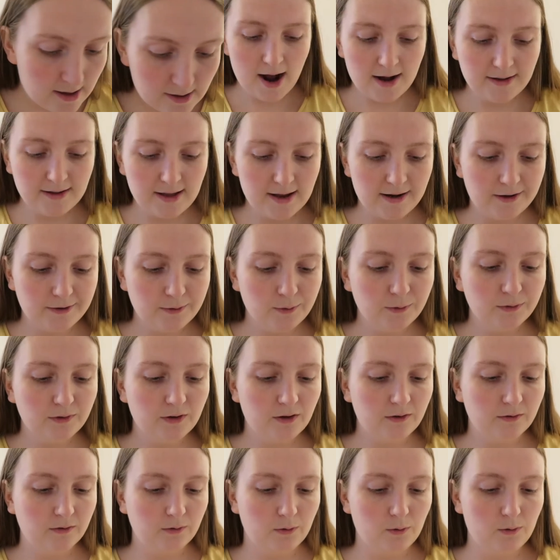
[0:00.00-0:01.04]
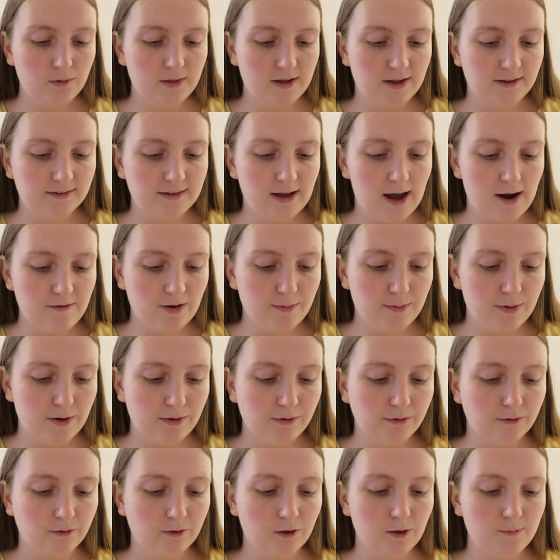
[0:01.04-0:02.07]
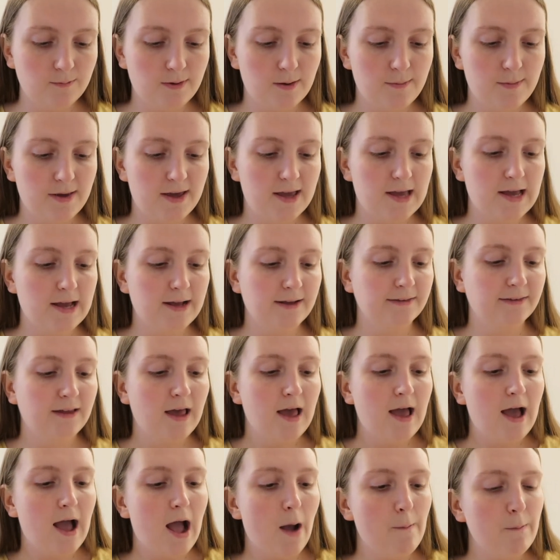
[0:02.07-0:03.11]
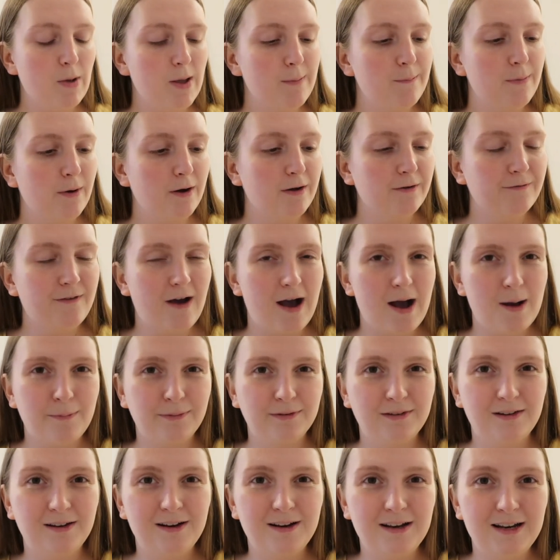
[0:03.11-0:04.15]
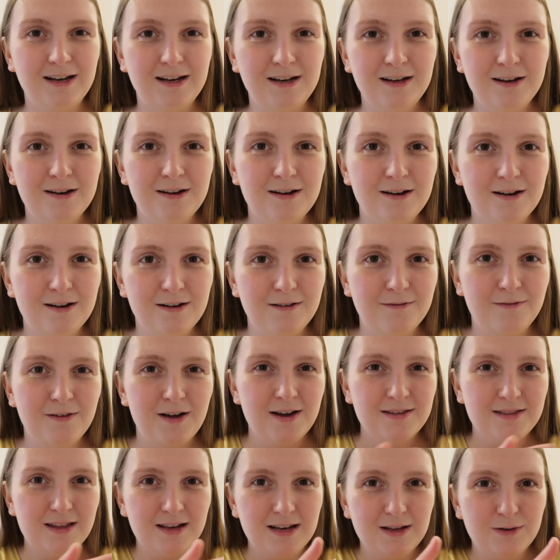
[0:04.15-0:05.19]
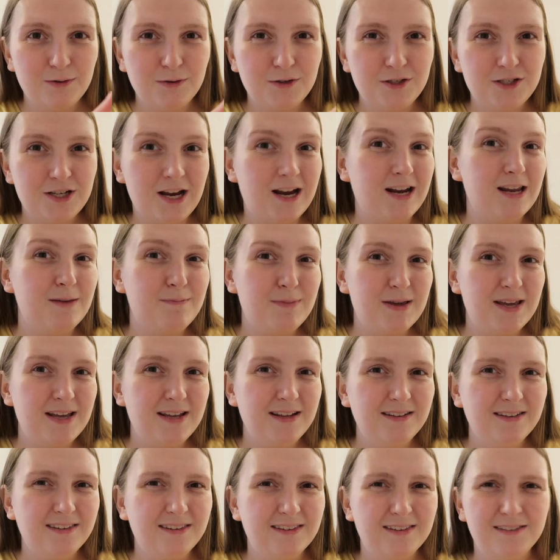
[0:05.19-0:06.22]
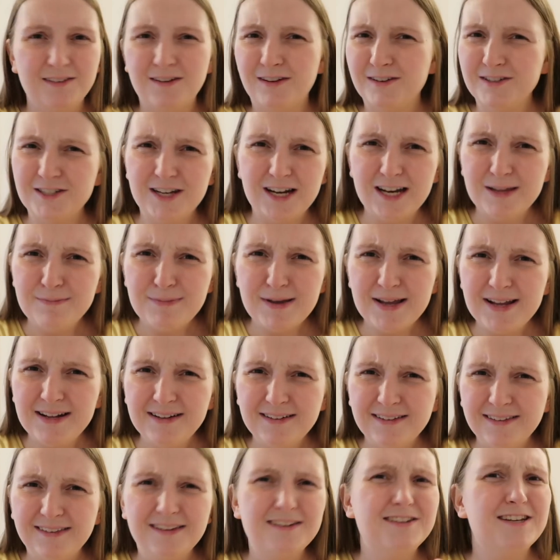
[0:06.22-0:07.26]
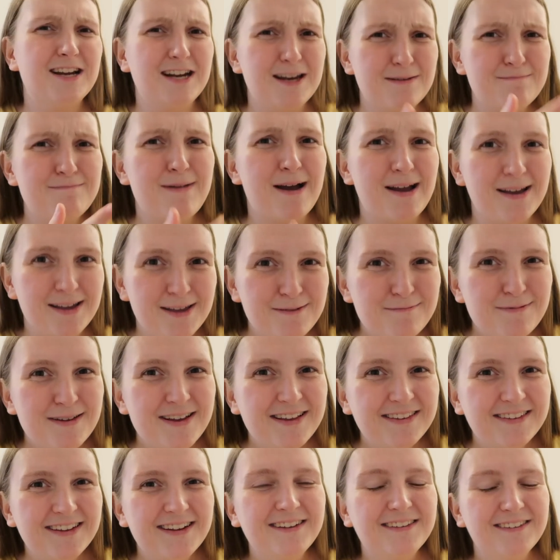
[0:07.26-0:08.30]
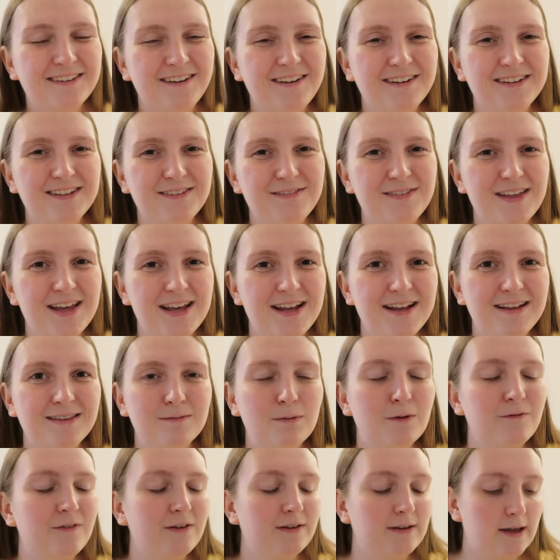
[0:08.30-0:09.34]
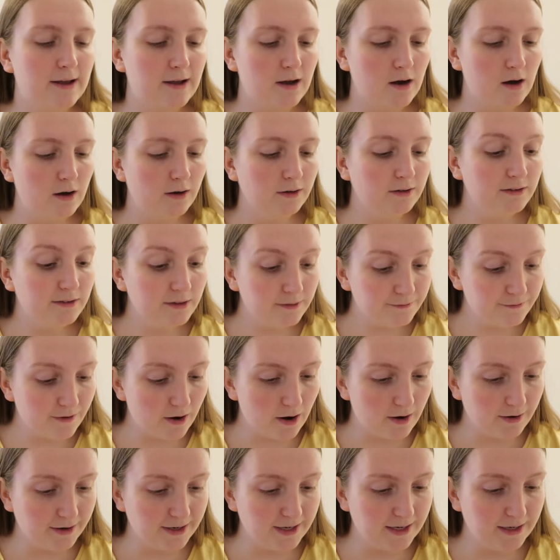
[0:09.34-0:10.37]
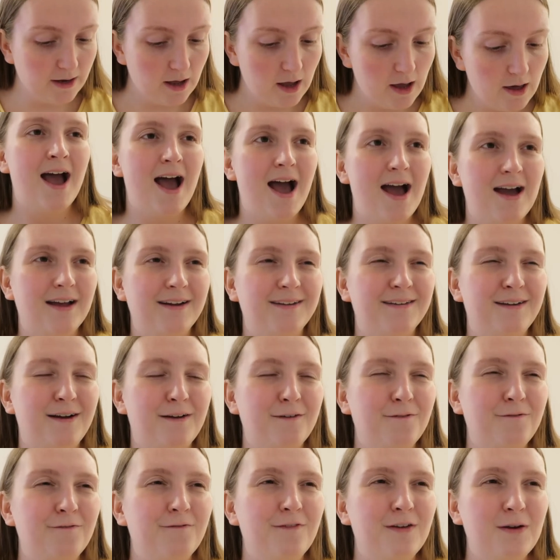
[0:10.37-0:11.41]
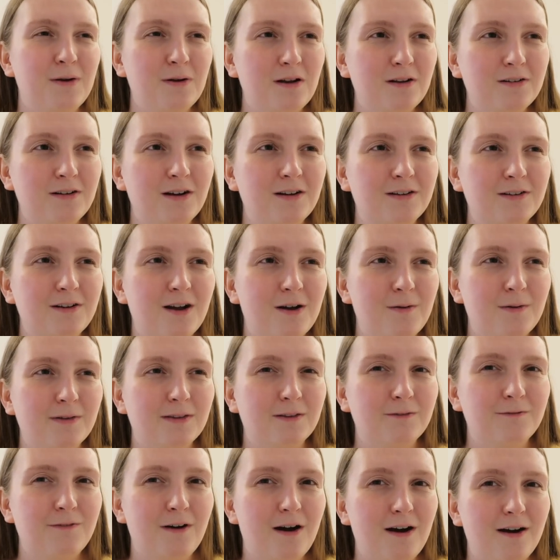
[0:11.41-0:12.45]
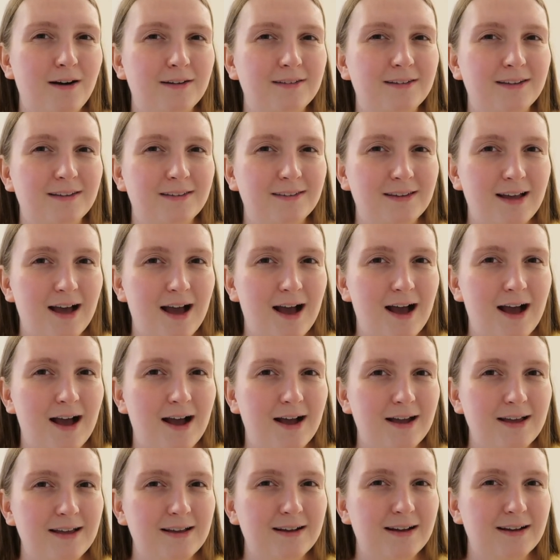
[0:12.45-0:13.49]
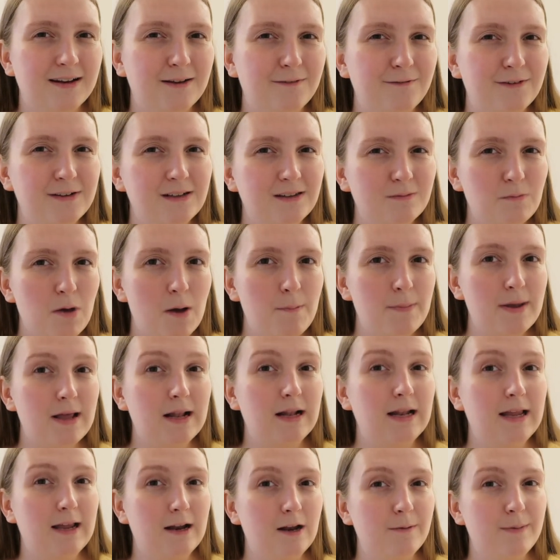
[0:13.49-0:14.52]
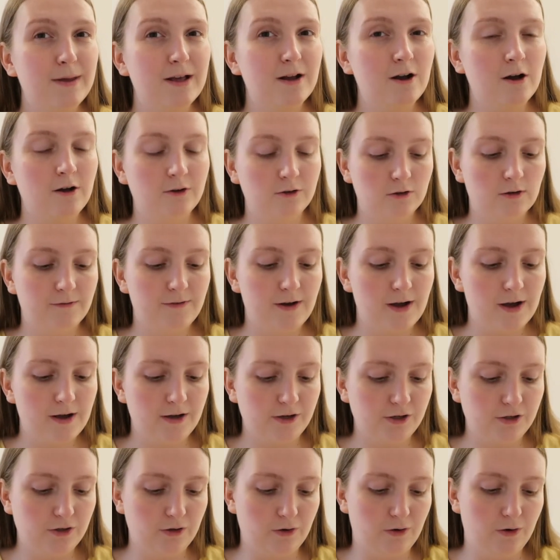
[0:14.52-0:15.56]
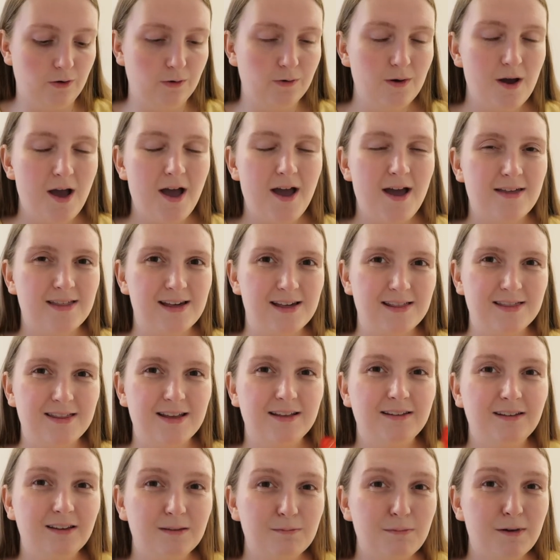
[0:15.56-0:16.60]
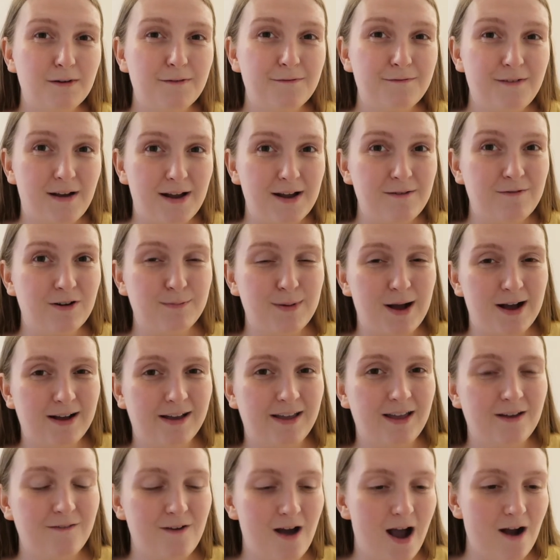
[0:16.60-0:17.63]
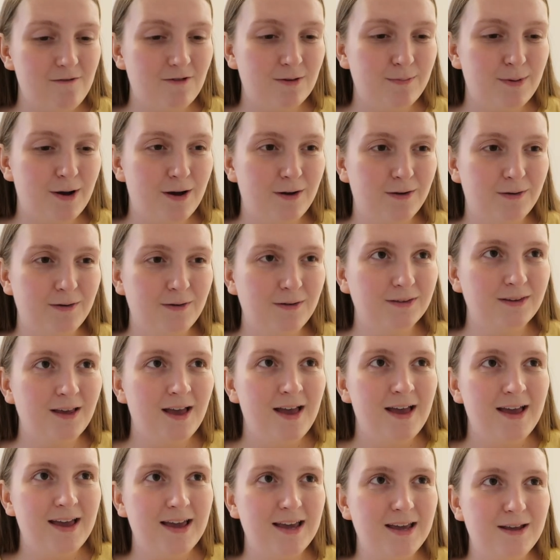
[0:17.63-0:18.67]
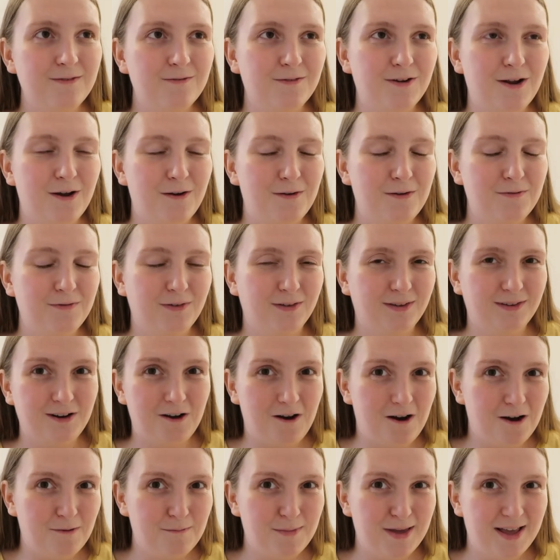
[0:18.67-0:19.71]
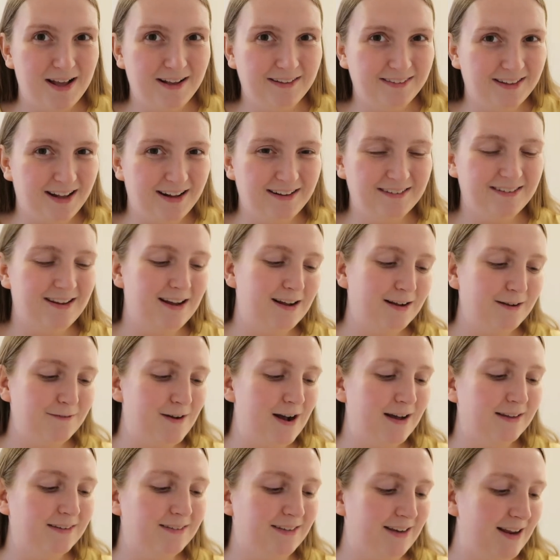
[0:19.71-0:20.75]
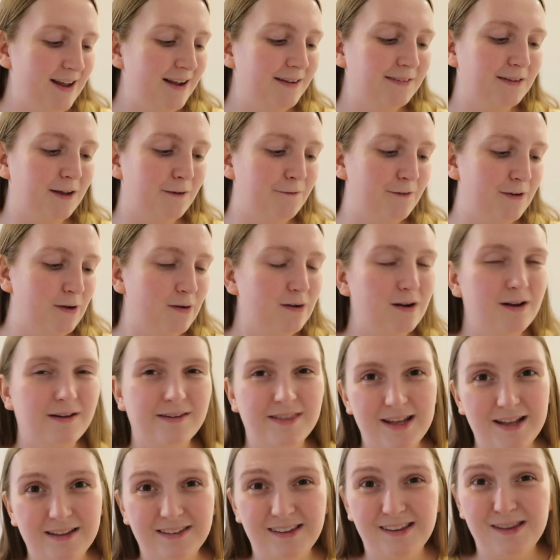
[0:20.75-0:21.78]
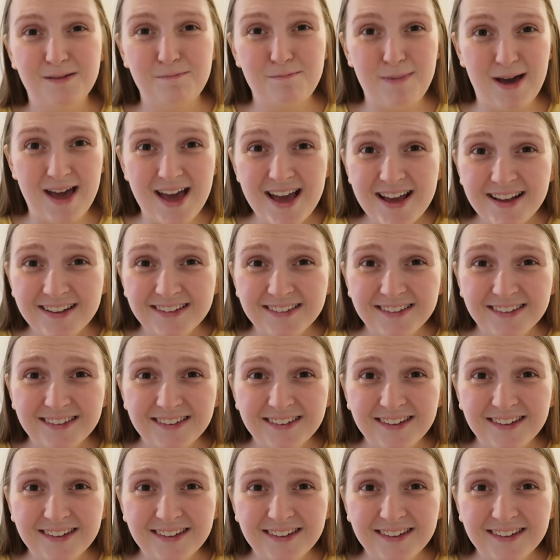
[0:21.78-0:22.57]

And then I also saw this Haribo Super Mix. And we both absolutely love the little jelly beans. Not jelly beans, the jelly babies inside of these. We think they are divine. And I feel like I'd go as far to say, and I think this might be a little bit controversial, that this is my favourite packet of Haribos, even over Star Mix and Tangfastic, because I feel like these are the best.